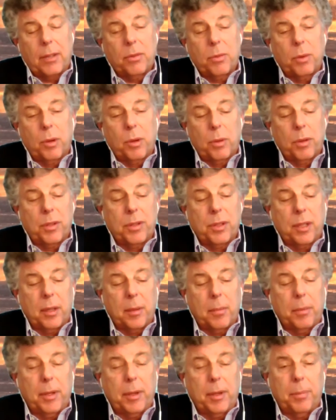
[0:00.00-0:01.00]
where we're
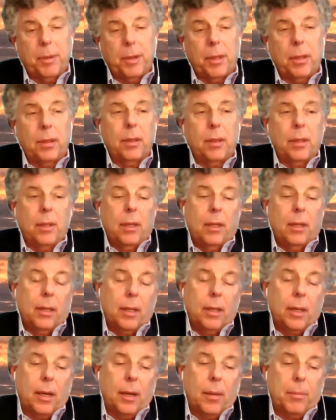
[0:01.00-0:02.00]
seeing people
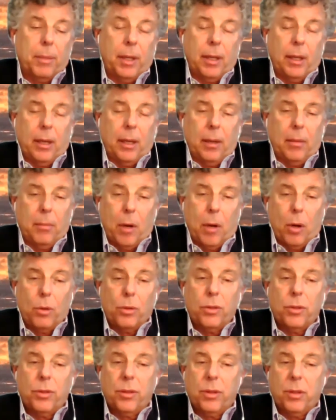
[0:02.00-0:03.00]
being
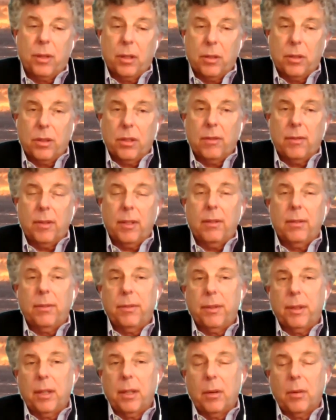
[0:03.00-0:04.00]
most
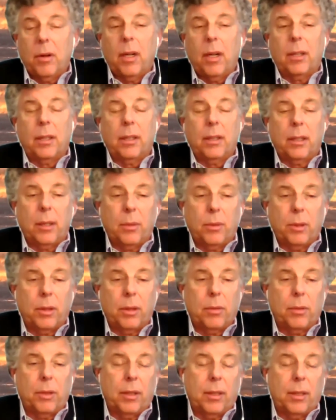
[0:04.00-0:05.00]
conservative. Unclear what
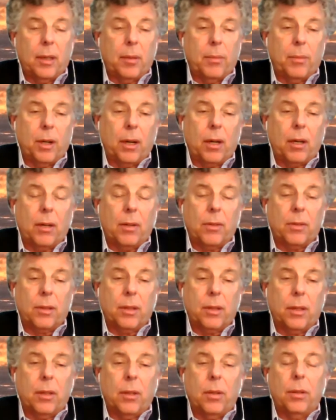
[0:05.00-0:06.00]
the retail market is
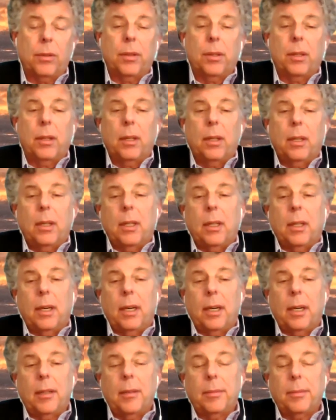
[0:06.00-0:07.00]
going to hold.
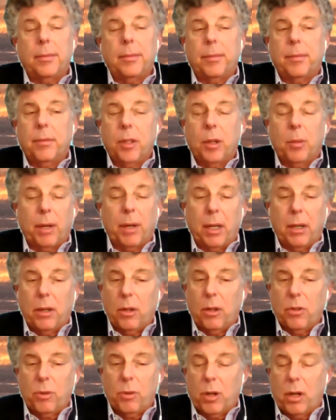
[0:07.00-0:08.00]
Nobody
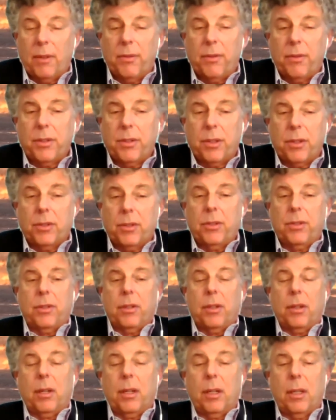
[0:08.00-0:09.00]
knows what offices
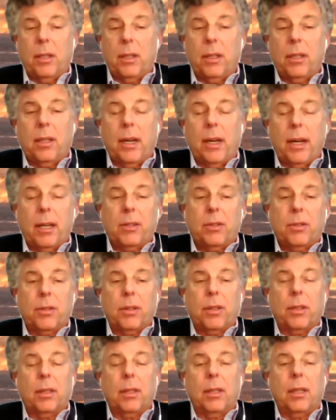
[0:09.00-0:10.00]
are going to look like.
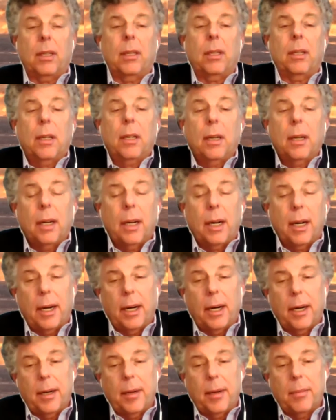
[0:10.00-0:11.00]
Certainly,
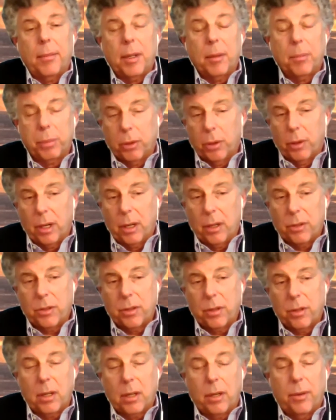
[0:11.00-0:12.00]

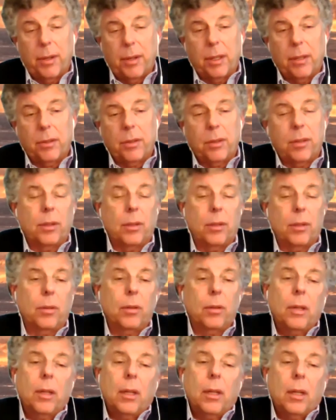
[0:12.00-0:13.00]
employers are going
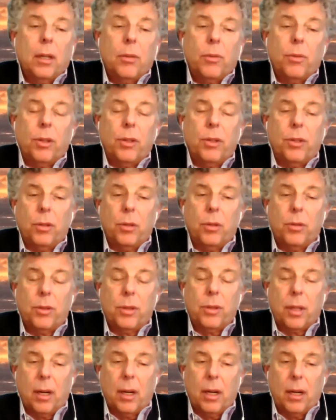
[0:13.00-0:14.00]
to
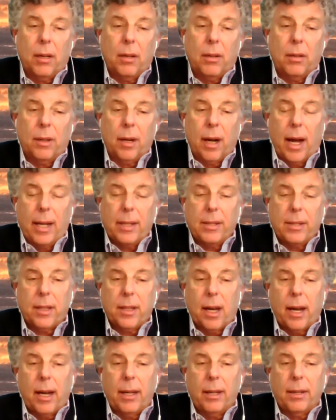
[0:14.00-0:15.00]
reduce their
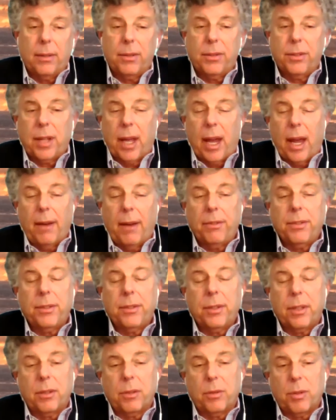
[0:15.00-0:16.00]
on-site
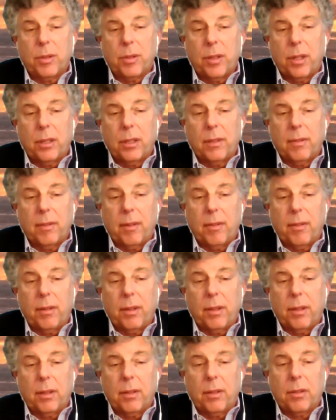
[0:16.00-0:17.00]
staffs as a result of
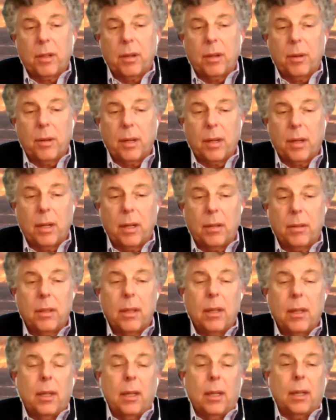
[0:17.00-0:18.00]
everything that's going on.
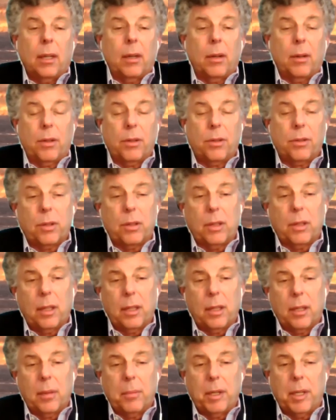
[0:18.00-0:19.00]
There's certainly
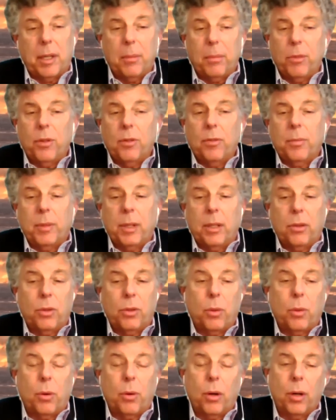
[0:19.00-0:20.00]
going to be a movement
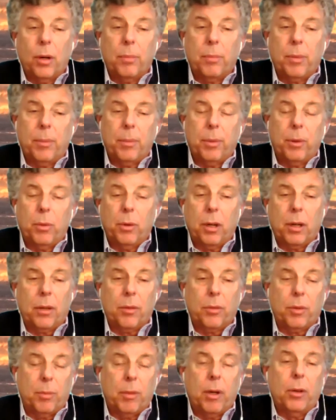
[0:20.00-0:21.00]
toward people
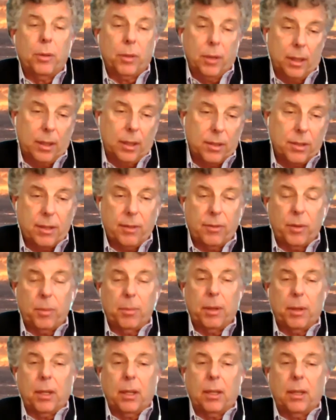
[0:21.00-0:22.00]
working remotely, as
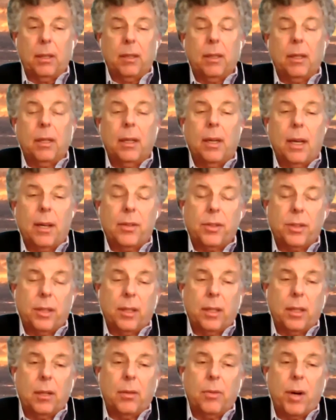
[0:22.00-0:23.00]
everybody has
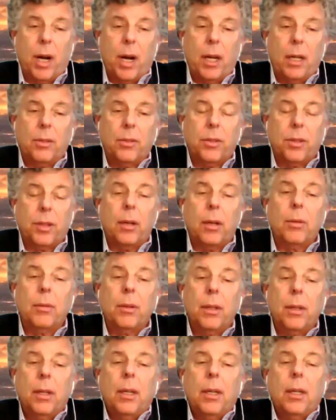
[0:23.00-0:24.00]
seen and read. So,
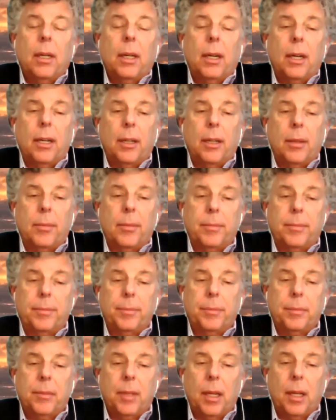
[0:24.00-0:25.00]

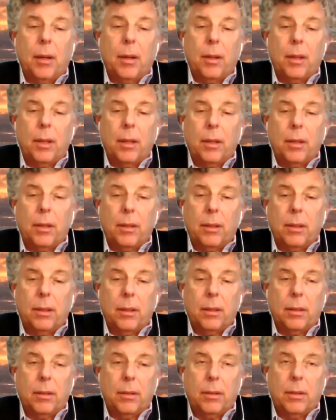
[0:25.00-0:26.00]
the